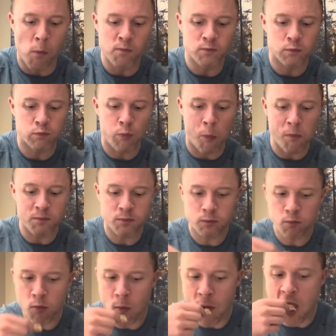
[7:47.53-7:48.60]
maybe a
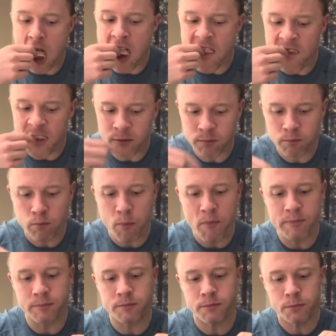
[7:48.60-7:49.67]
woman that's been doing a
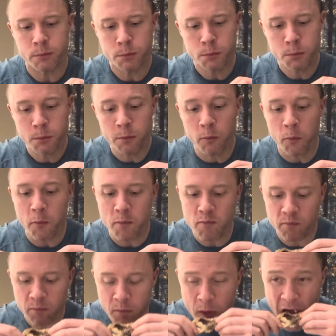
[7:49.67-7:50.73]
zero carb
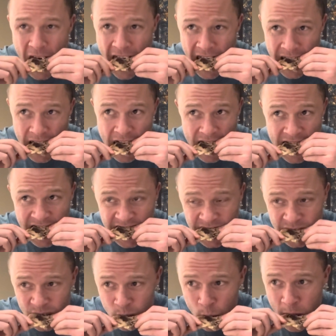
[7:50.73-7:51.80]
carnivore diet for too long,
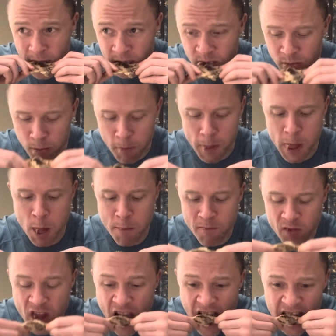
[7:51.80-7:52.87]
that's Stall City
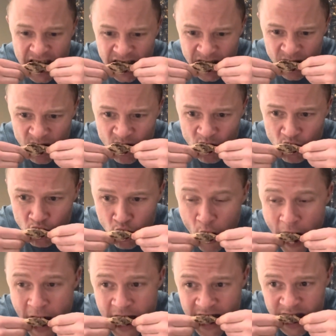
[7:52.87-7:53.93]
at 300
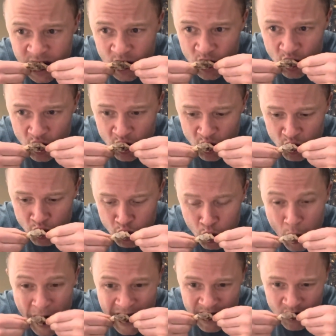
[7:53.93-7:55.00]
pounds. She's literally
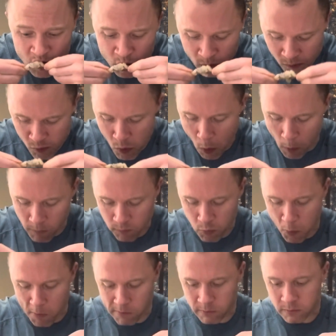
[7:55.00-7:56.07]
still morbid.
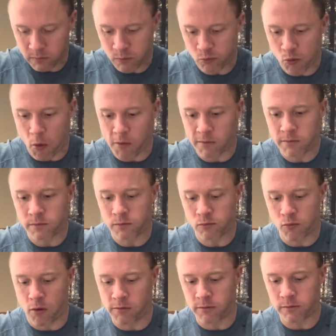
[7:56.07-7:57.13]
And
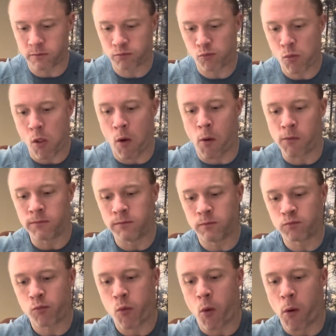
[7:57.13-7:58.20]
now her
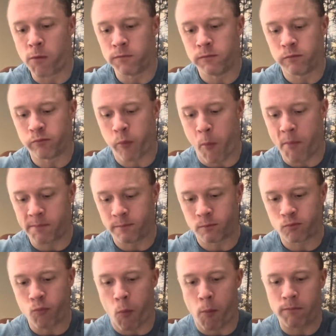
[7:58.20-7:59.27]
metabolism has been
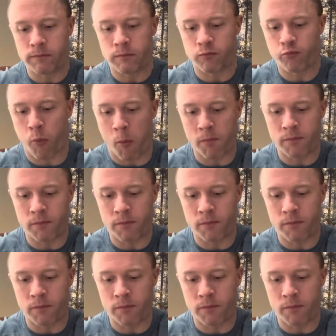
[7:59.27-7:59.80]
tanked